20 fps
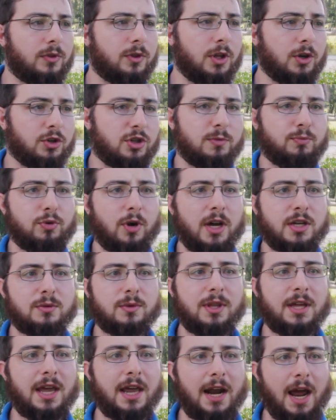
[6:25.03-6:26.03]
They're surprised
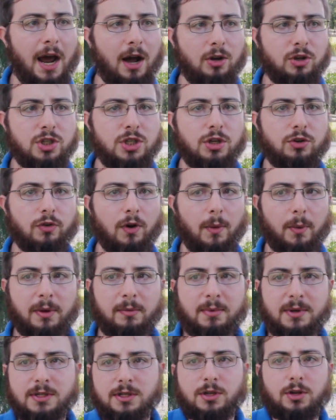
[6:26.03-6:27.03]
when they get algae
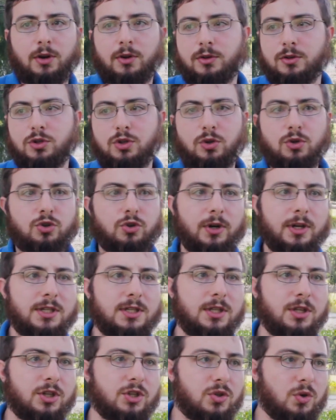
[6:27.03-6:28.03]
growing because, there's
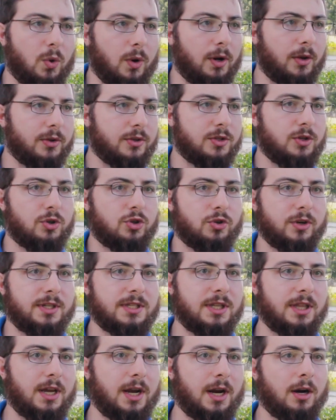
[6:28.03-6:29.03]
nutrients in the soil, there's
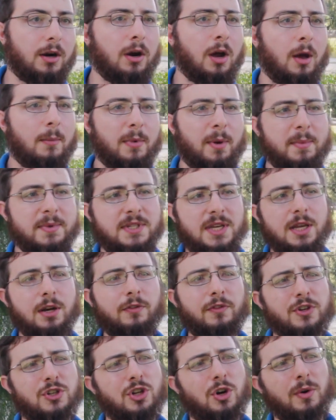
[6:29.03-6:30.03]
nutrients in the air, but
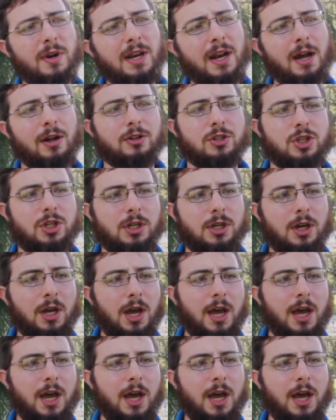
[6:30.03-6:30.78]
mosquito fish don't eat algae.